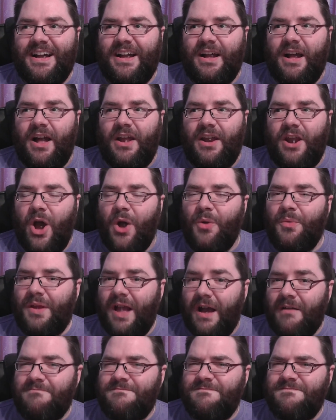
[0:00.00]
only
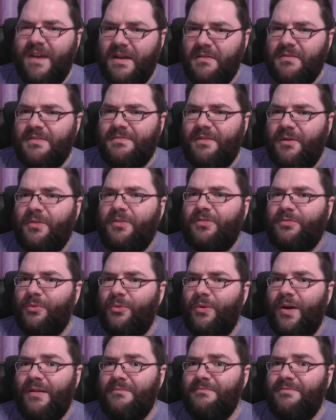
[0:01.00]
a very, very
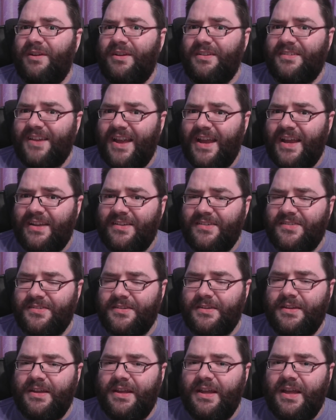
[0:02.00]
small handful of
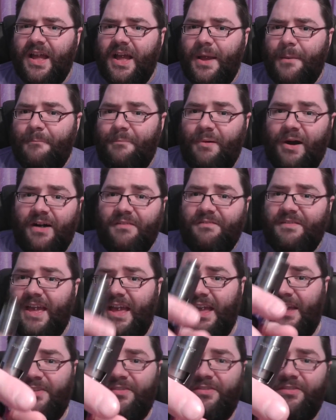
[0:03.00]
tanks. But
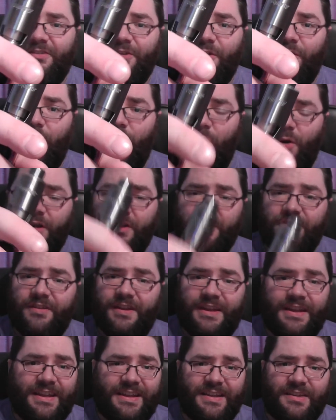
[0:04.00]
this,
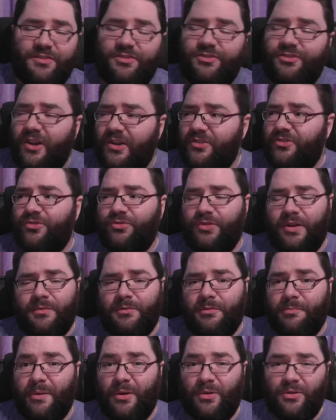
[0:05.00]
honestly, such a dream
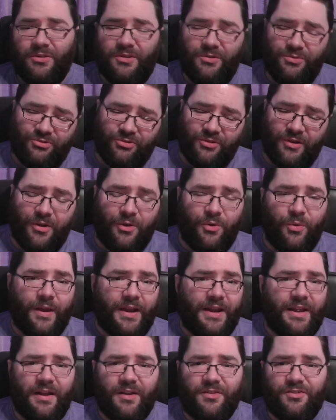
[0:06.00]
to build on. You saw how
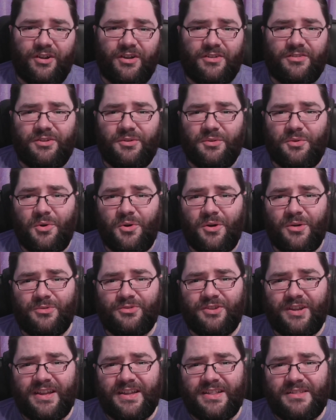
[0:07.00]
quickly I chucked 2
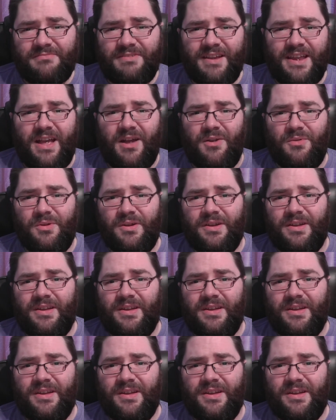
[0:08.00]
coils in it in the video.